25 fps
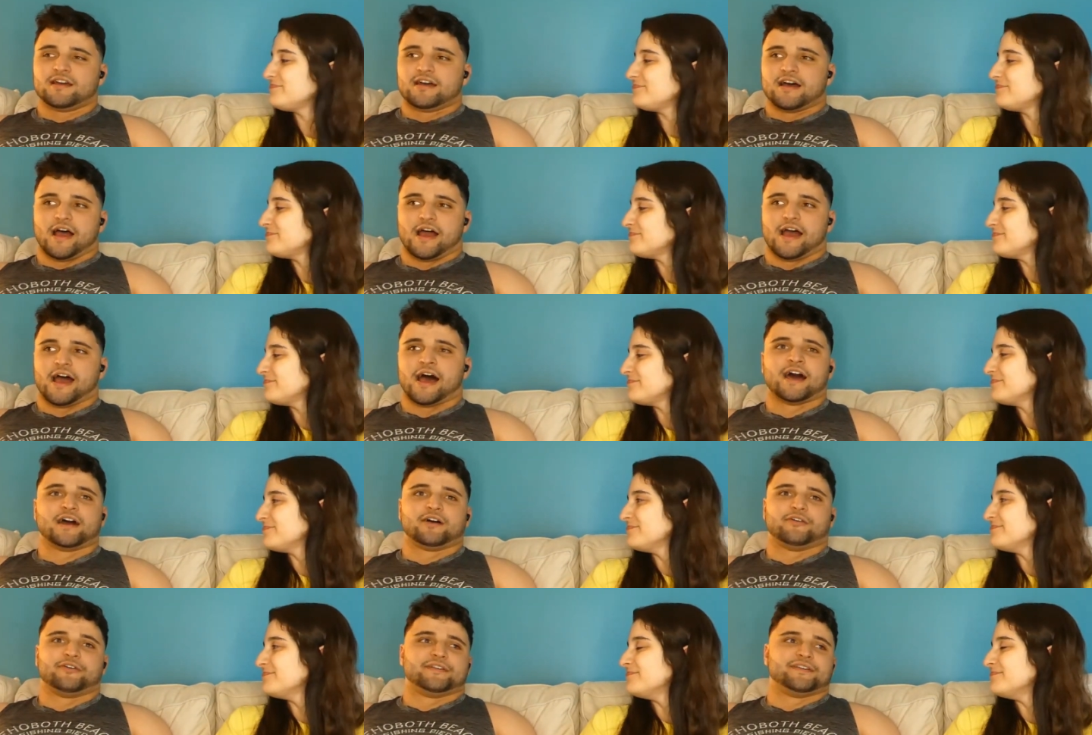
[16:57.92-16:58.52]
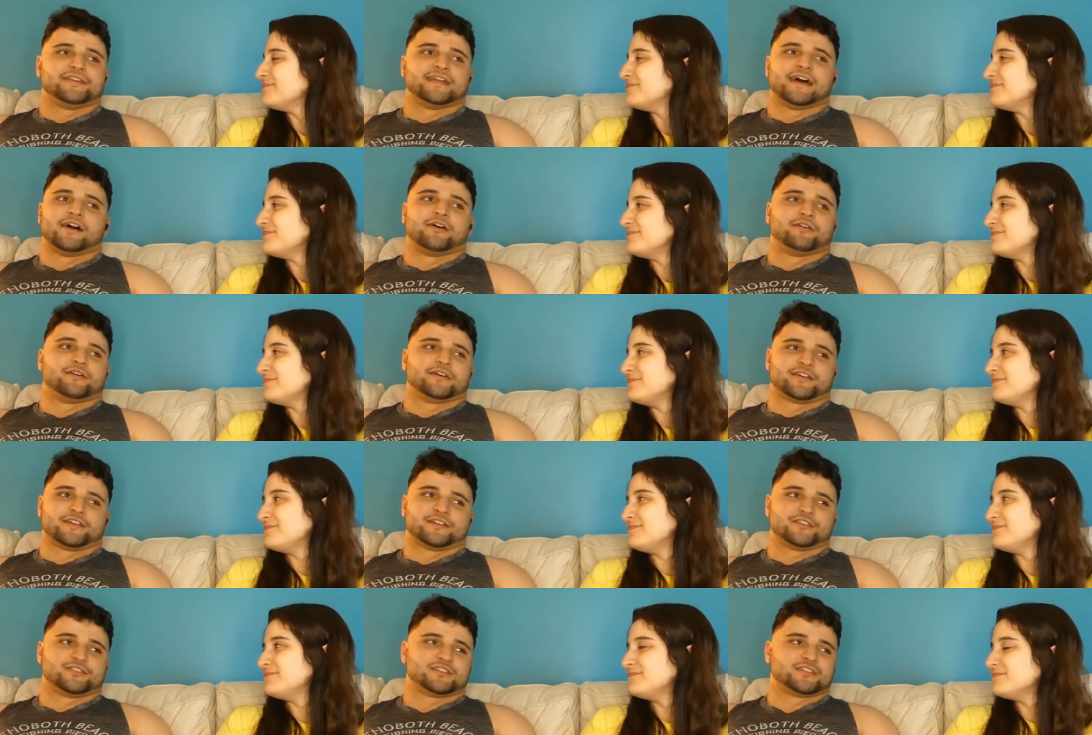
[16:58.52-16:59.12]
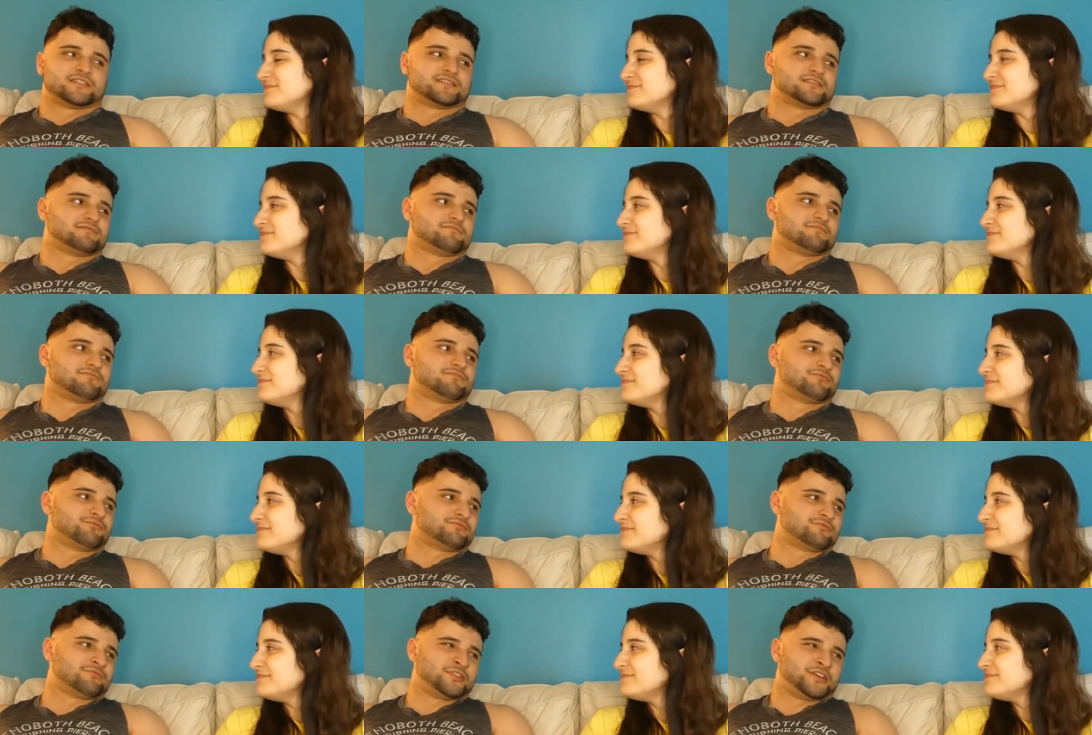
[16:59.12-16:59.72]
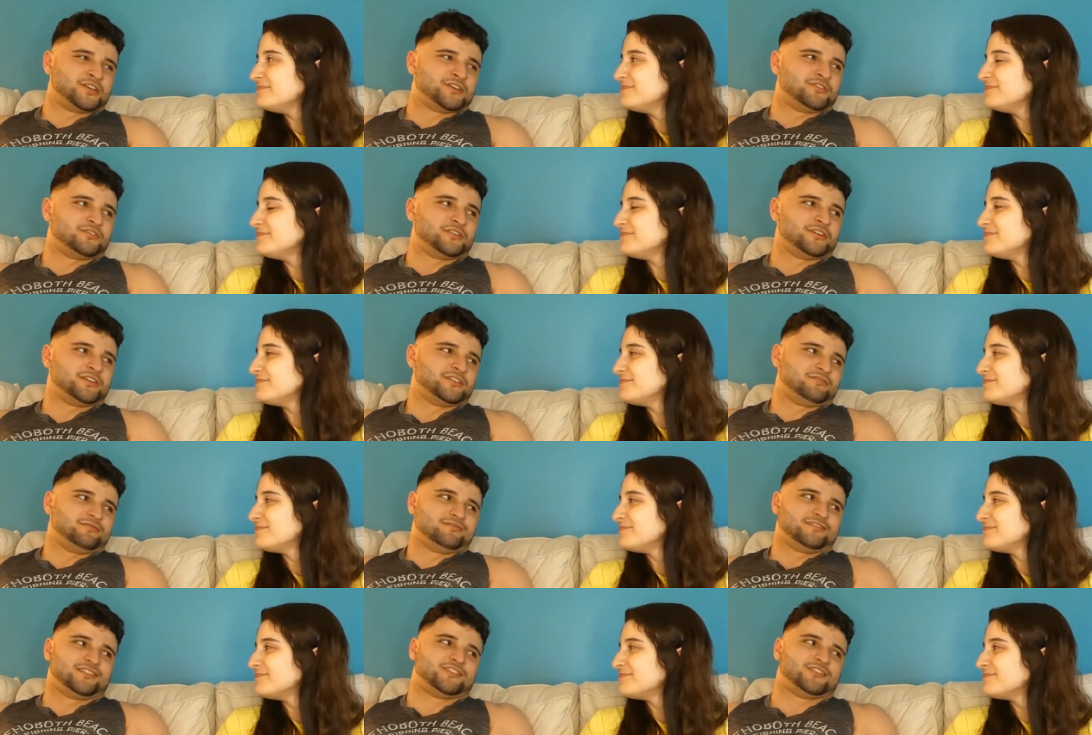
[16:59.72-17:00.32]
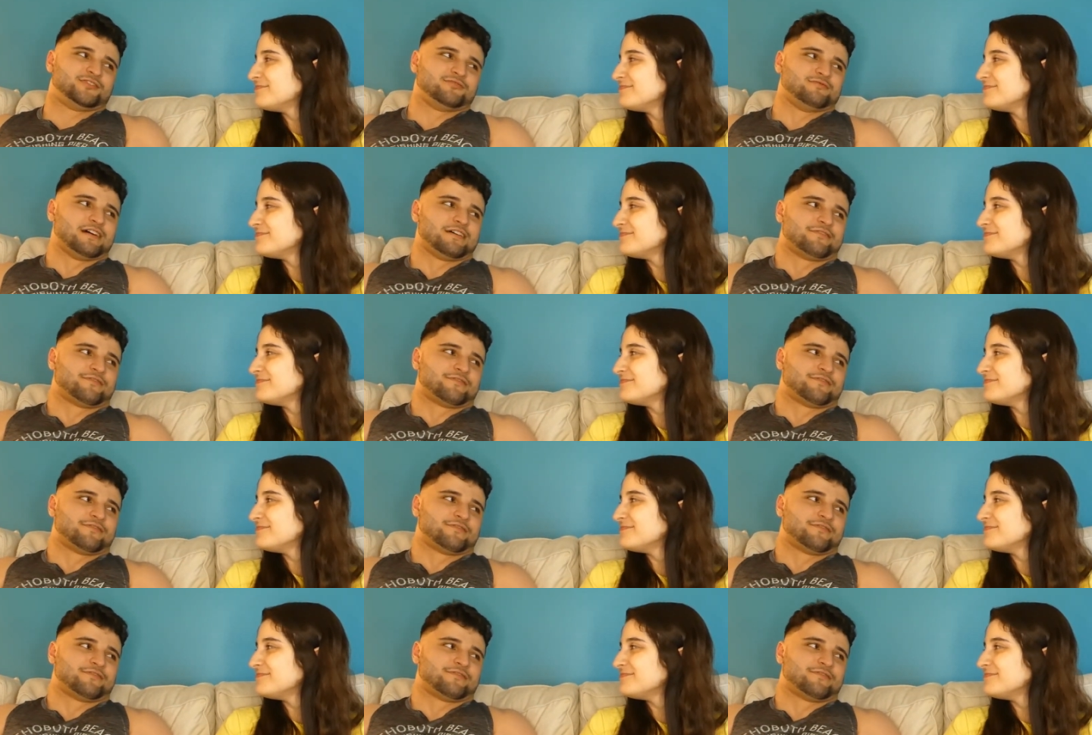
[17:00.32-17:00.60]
Speaker 1: I highly doubt it could just really do